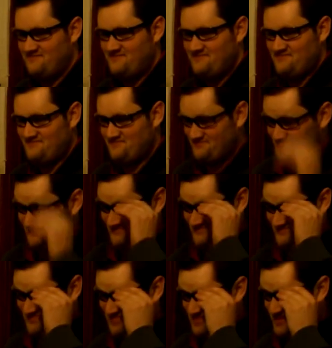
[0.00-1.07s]
I feel they might
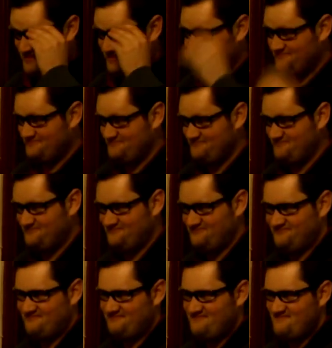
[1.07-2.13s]
be
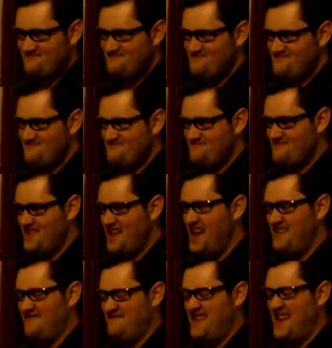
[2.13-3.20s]
ready and willing and able to
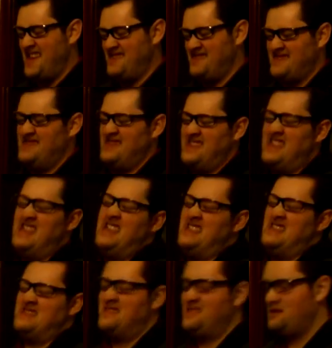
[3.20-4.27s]
answer.
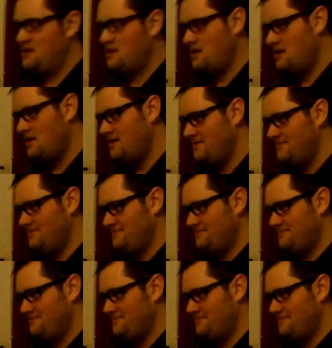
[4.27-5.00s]
Right, then. This is...